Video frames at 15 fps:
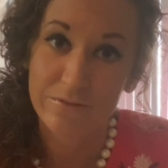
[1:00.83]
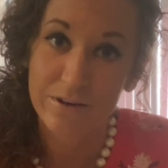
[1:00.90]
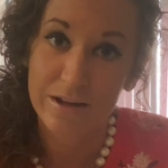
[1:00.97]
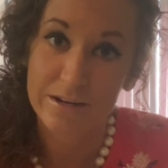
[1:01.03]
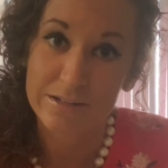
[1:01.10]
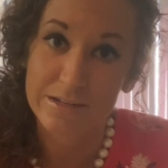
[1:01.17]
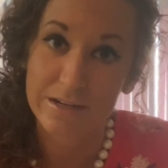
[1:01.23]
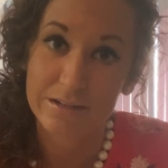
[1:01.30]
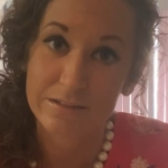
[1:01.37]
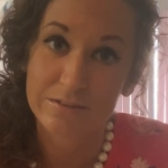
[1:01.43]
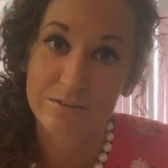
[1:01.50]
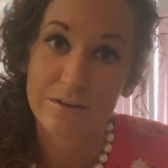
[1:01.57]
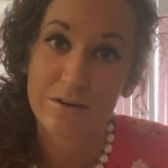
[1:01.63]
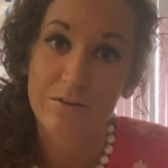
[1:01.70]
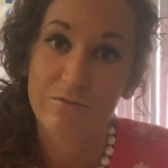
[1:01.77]
of
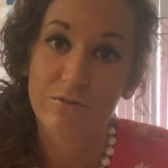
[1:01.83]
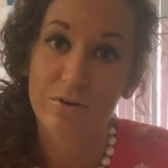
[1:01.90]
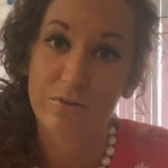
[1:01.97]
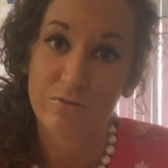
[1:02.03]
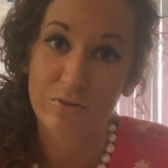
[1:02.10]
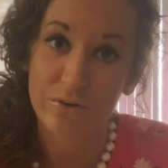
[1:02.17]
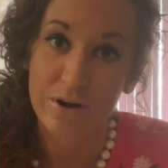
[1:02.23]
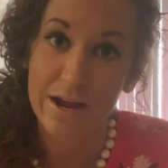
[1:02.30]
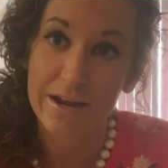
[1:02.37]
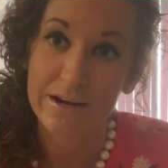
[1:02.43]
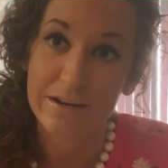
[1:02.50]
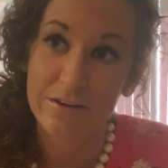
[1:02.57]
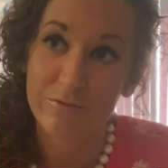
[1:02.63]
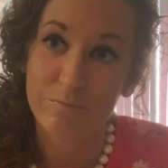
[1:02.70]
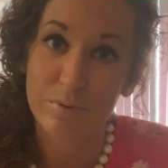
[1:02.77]
contexts for a
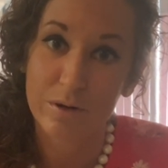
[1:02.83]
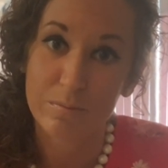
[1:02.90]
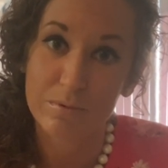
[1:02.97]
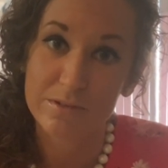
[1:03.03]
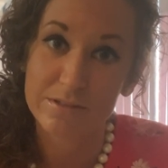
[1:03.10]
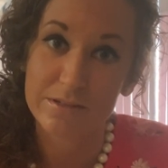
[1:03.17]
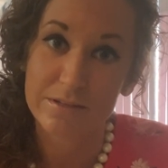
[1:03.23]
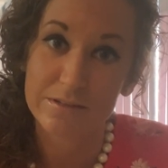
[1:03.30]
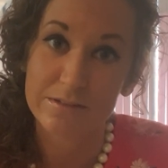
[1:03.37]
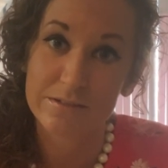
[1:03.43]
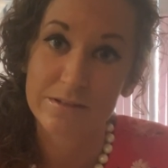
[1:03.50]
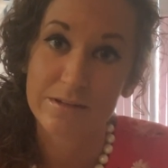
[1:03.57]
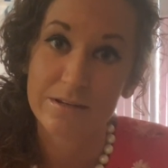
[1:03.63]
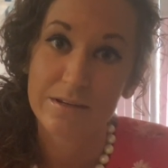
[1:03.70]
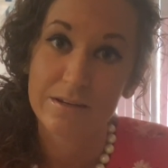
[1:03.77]
variety of
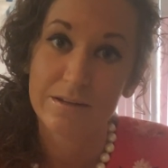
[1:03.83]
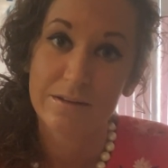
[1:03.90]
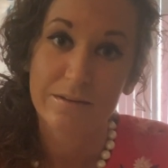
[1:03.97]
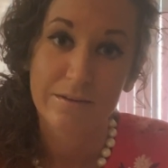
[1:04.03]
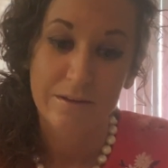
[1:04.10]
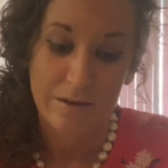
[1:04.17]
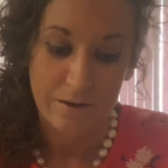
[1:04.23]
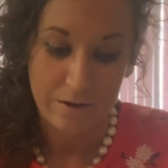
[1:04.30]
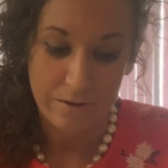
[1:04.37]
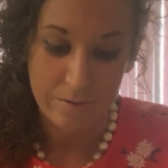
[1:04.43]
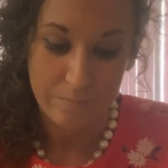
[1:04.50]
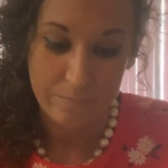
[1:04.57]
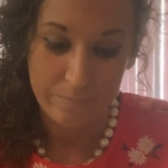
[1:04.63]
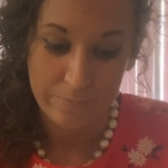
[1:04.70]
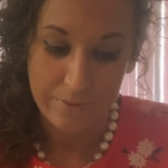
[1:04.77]
purposes,
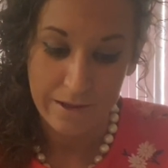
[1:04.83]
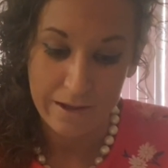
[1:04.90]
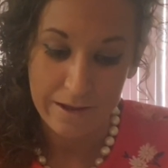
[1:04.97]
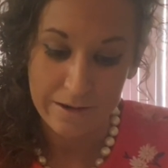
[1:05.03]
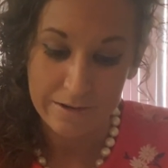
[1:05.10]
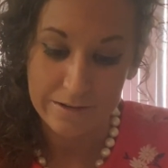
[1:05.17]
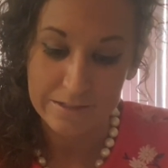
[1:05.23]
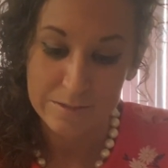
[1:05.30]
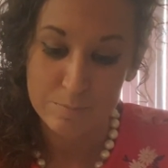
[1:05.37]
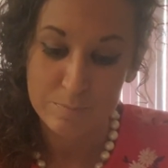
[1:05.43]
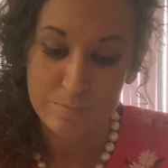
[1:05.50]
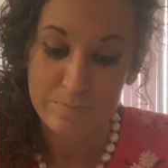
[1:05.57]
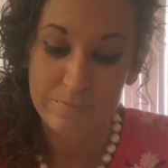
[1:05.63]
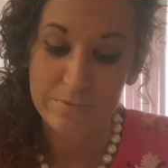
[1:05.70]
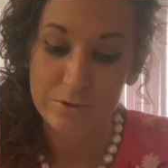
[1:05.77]
and it
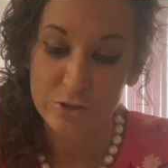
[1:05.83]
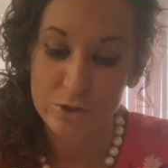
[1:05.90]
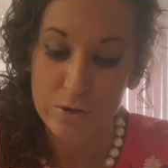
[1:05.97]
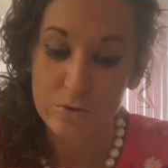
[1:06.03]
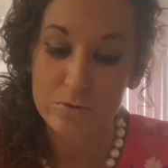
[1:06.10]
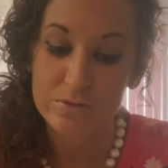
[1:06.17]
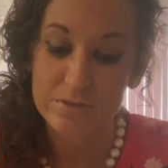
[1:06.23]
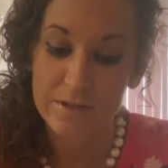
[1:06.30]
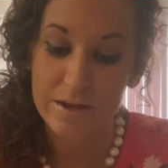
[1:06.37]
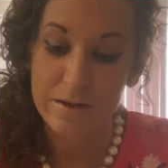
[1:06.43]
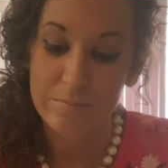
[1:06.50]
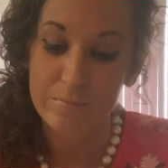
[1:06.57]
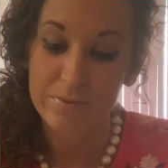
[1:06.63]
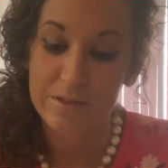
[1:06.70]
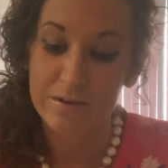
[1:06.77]
shows
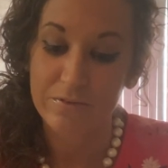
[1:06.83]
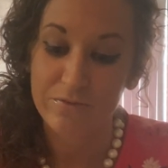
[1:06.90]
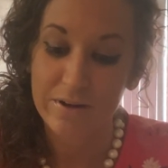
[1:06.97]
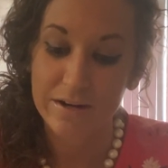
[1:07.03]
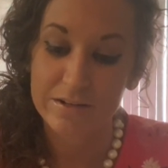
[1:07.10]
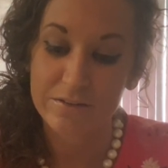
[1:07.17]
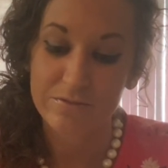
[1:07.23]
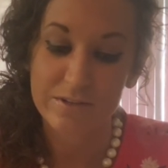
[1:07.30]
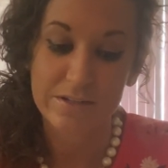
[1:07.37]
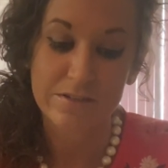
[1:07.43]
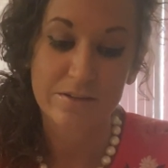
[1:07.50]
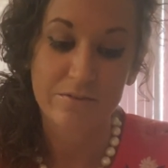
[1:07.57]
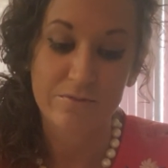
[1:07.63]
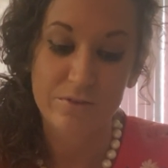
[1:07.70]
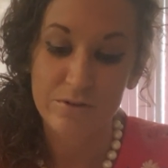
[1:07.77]
them the effectiveness
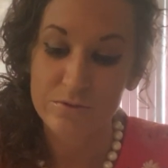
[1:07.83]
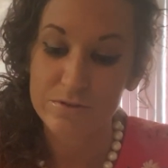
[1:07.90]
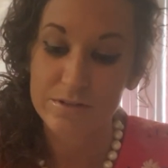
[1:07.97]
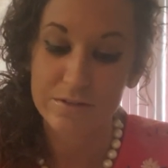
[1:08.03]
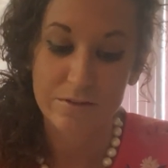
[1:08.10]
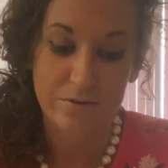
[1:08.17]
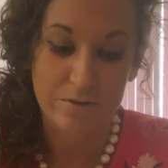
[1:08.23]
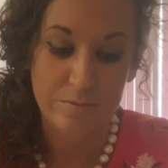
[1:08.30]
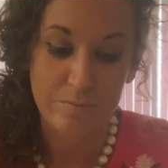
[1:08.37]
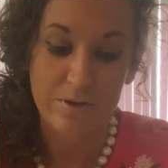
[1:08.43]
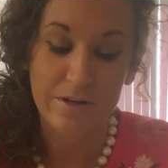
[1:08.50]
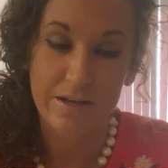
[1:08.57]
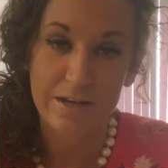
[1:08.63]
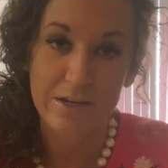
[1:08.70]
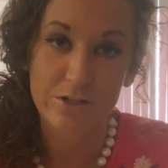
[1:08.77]
of using their
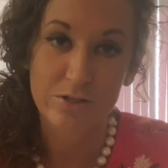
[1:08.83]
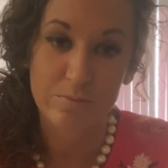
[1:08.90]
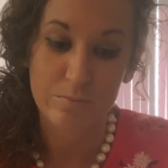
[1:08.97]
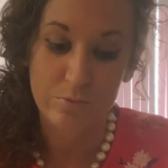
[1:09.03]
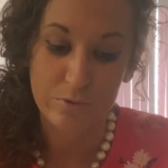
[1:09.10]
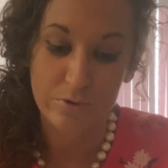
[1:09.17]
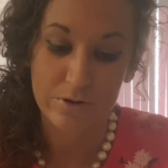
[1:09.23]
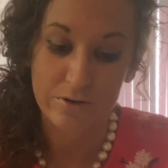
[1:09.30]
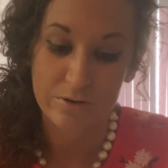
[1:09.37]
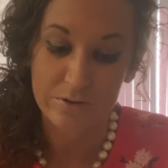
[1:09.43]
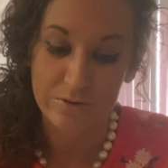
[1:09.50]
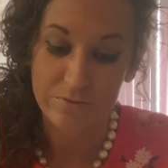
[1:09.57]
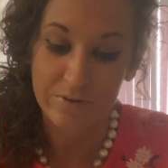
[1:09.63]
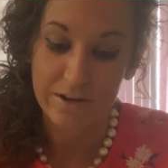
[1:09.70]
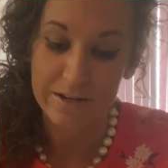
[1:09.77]
communication board or
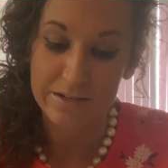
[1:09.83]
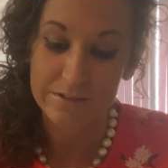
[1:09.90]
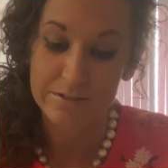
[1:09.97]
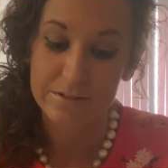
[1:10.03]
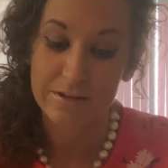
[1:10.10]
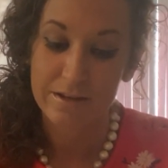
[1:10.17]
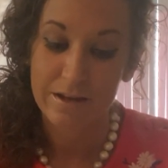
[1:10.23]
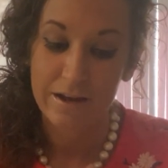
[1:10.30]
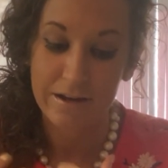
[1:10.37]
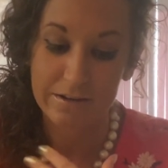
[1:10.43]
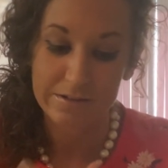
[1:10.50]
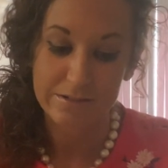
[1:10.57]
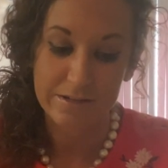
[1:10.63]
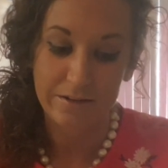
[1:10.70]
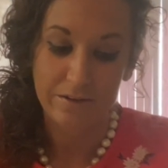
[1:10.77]
device on
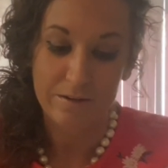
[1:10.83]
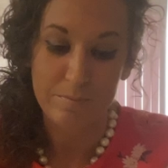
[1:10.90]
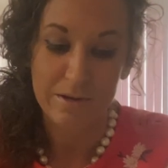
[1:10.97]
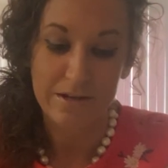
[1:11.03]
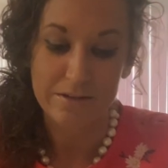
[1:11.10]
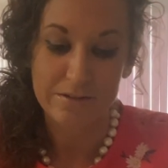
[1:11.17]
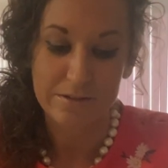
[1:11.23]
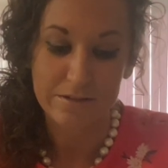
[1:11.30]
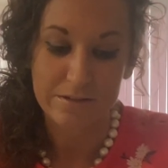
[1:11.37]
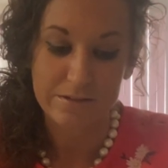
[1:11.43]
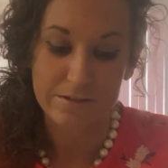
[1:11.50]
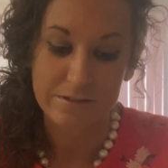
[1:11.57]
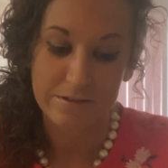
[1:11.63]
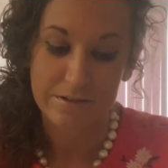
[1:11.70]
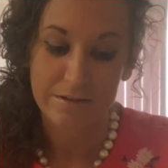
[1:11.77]
a daily
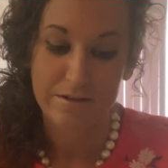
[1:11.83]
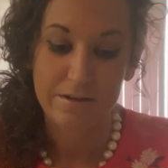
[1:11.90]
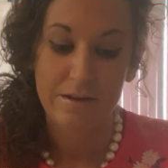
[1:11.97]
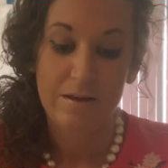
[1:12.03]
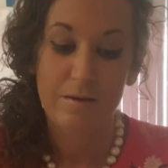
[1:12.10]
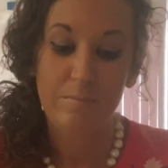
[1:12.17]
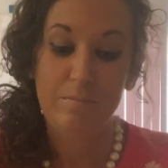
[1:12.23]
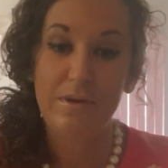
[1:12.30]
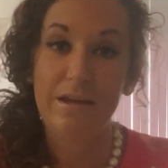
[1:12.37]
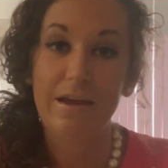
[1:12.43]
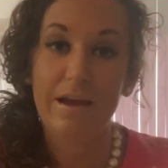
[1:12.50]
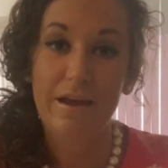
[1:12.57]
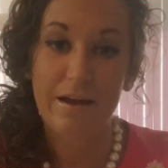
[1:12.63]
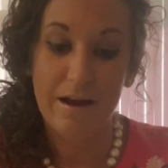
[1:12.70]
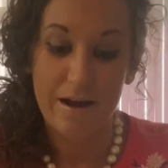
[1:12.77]
basis.
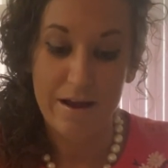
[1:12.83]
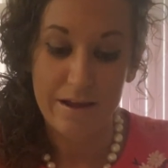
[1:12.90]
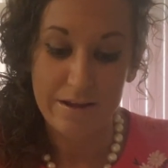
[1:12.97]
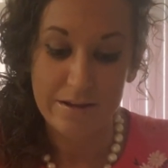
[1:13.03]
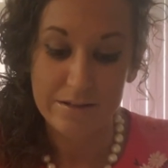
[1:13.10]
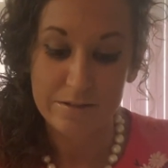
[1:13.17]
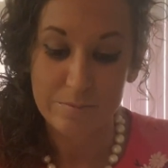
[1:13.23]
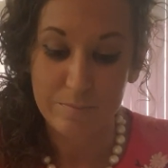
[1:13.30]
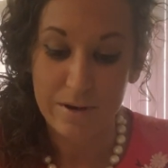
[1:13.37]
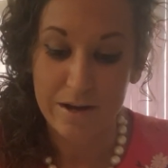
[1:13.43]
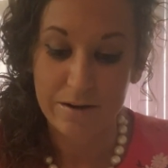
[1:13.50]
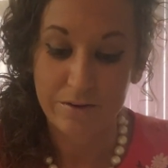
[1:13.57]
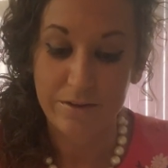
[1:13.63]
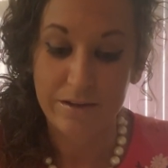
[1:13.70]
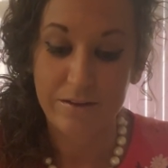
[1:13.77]
PAI is a
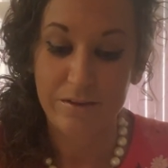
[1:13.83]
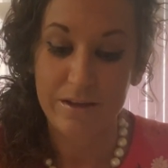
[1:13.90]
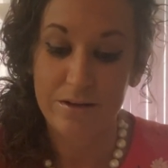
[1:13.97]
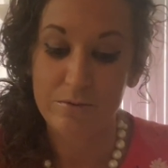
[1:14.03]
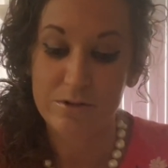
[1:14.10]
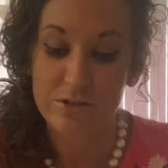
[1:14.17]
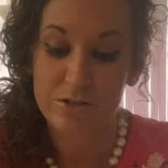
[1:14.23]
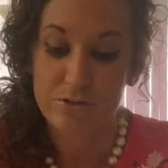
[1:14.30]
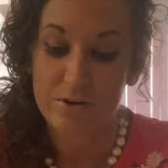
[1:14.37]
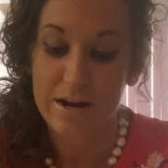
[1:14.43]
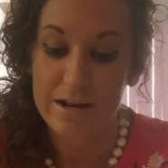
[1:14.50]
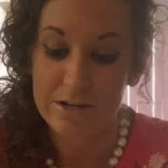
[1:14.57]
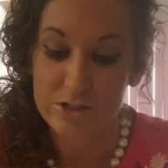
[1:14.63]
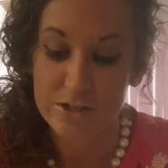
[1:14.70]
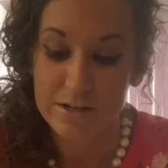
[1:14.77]
modeling language
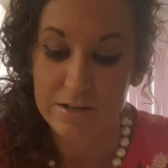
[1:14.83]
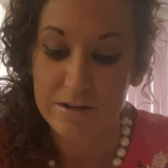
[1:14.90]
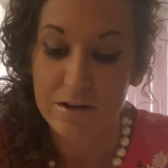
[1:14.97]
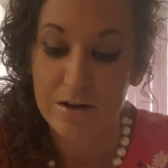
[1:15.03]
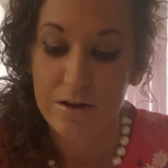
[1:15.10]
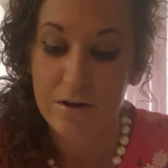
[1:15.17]
strategy